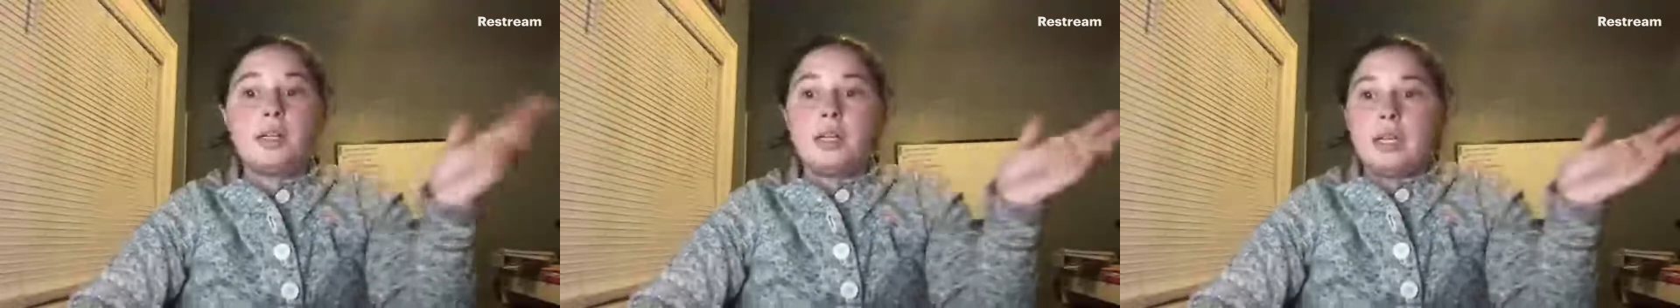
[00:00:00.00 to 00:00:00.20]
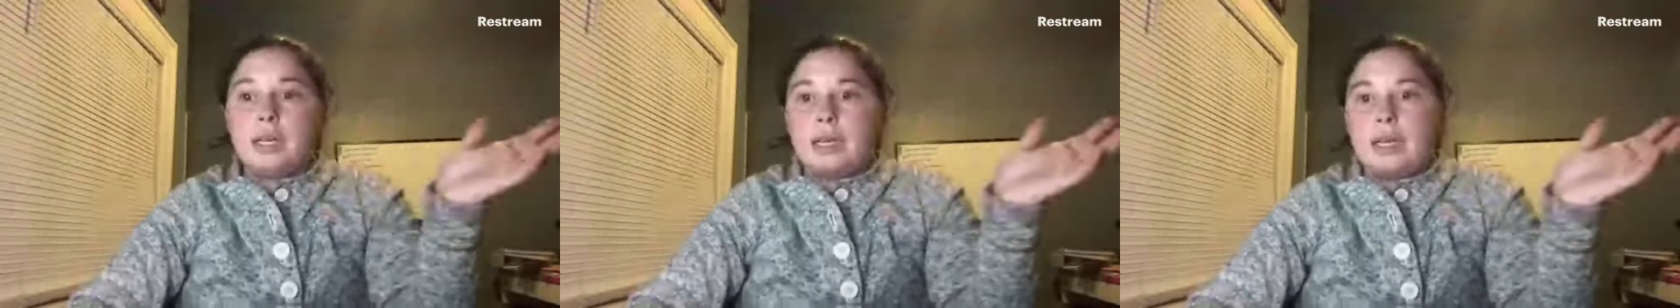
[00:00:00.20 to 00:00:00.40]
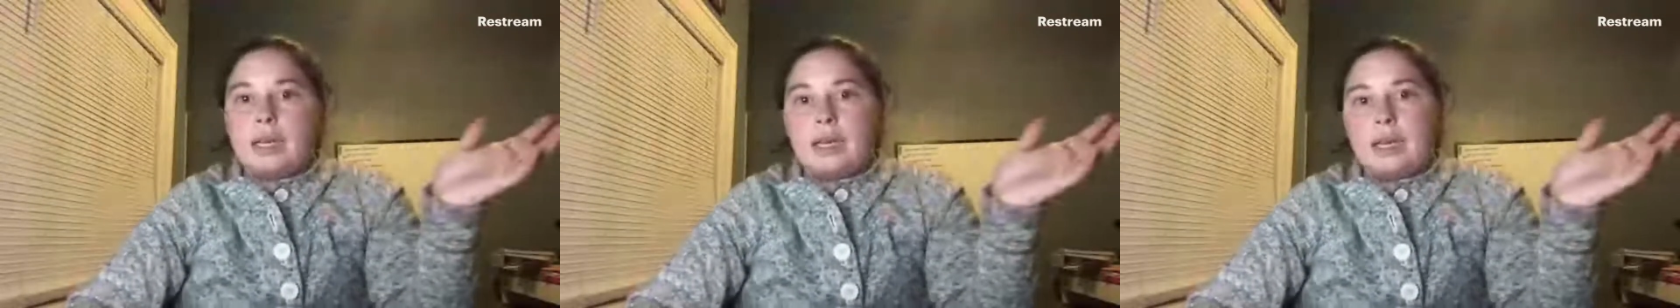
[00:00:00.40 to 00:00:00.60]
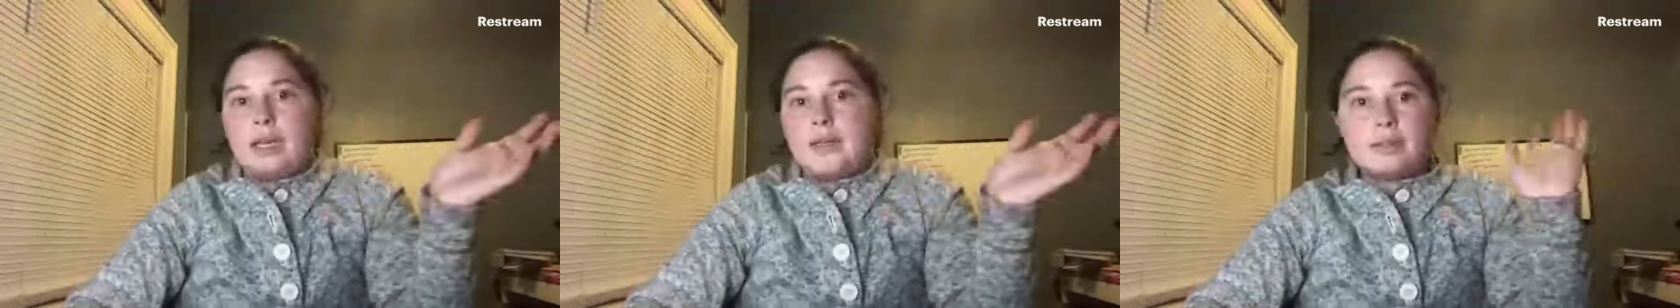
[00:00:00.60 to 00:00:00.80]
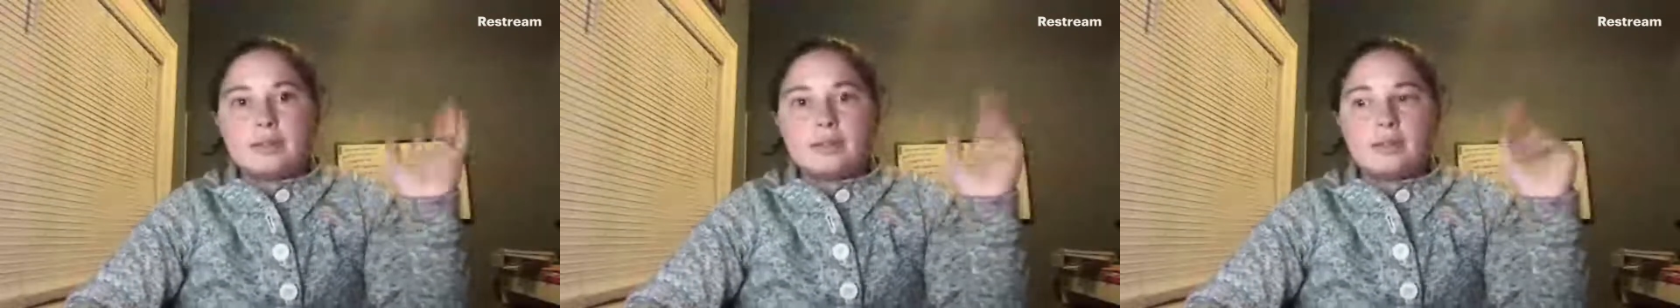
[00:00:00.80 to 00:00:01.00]

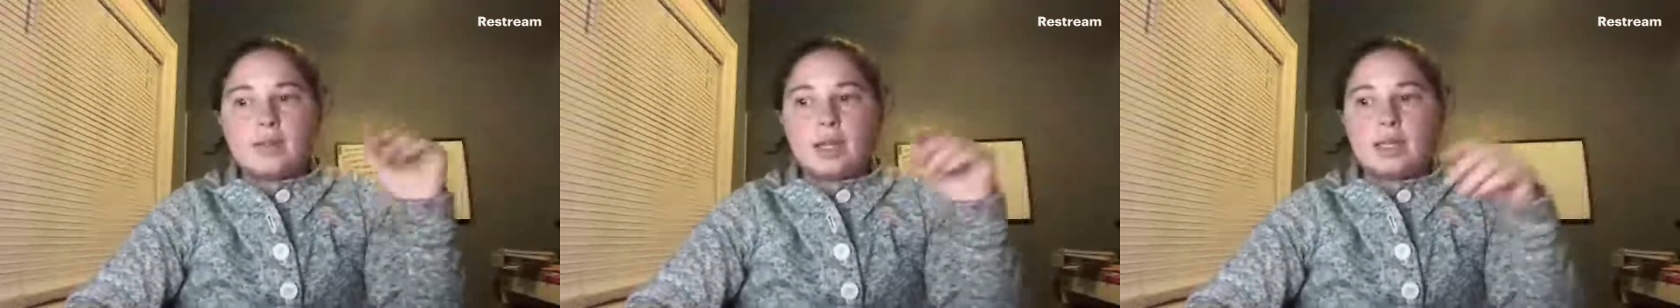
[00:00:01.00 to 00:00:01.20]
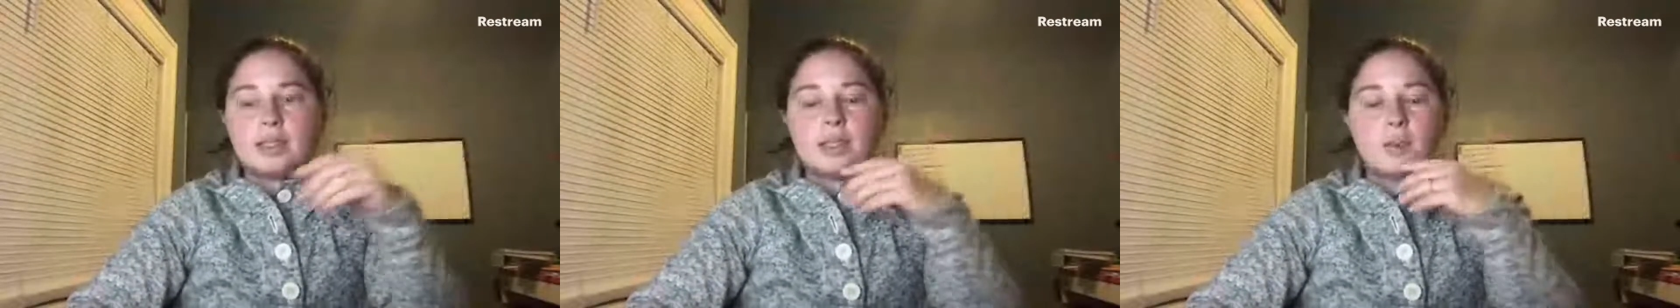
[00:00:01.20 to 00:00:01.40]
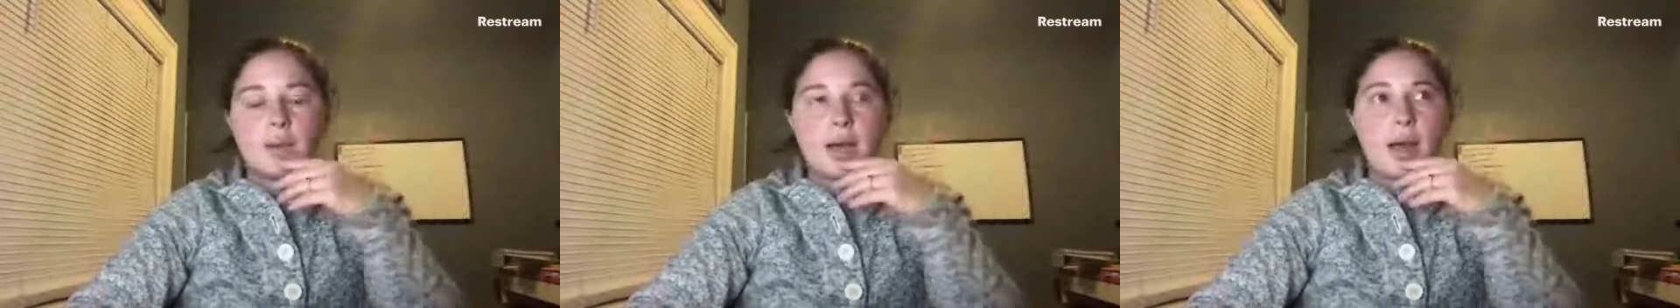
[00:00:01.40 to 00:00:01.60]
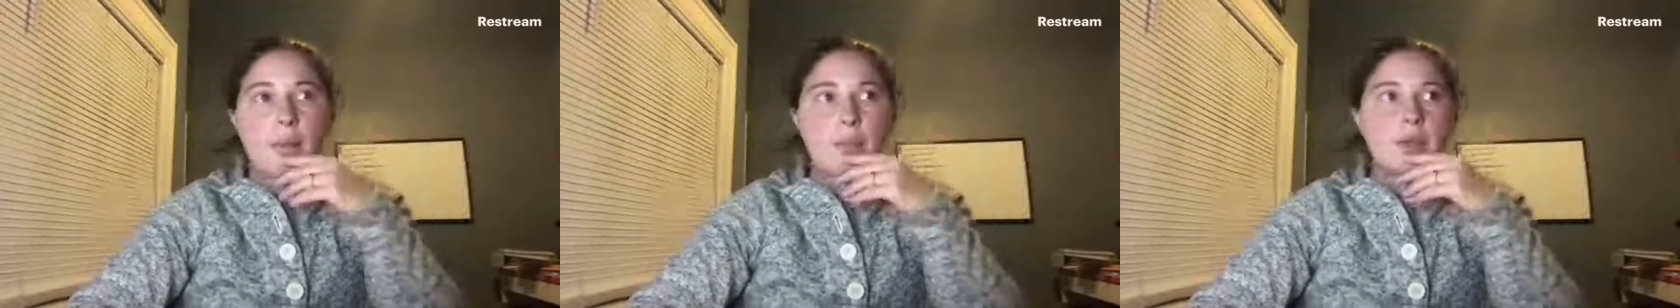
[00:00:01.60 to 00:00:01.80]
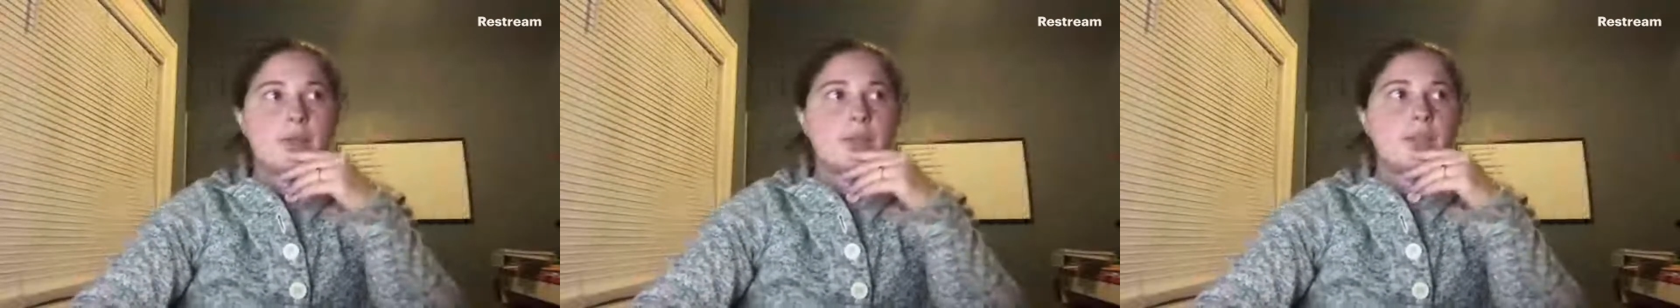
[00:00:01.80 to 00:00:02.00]
and see what
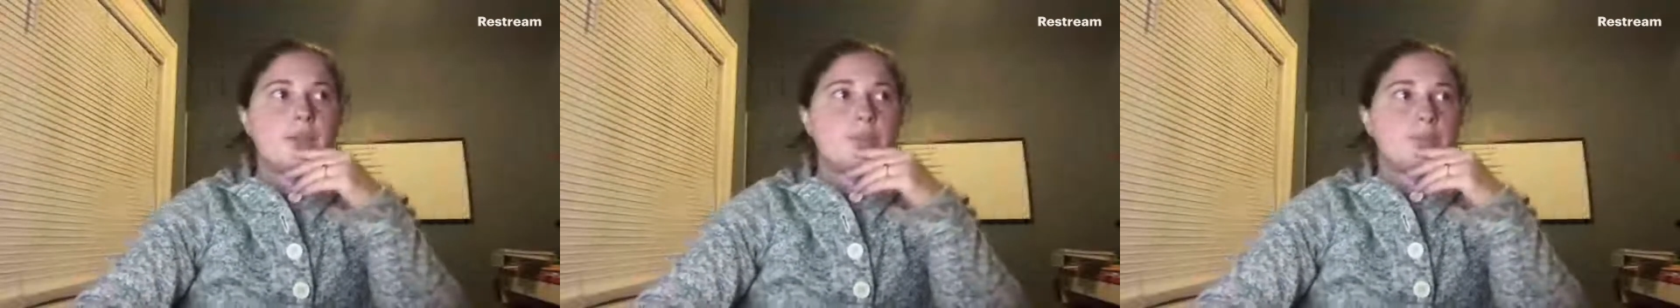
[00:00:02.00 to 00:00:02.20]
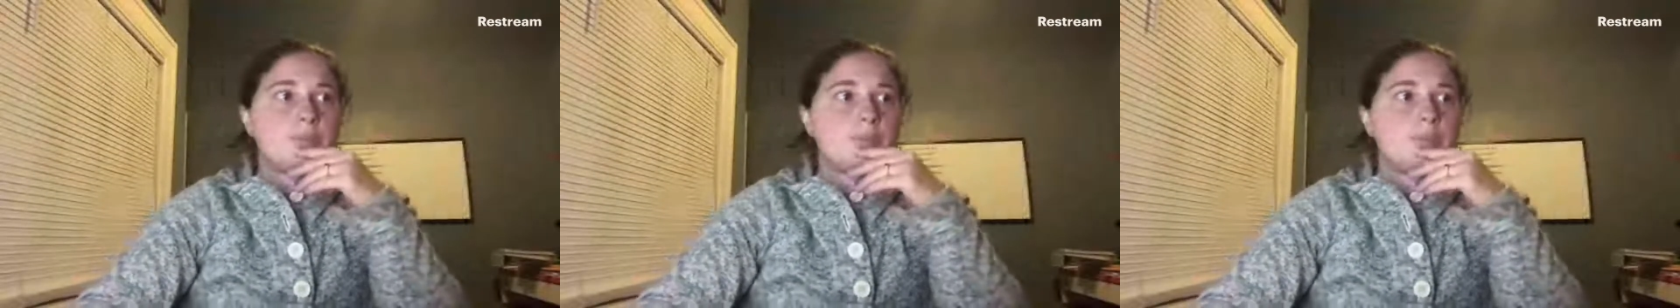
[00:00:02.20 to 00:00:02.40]
happens.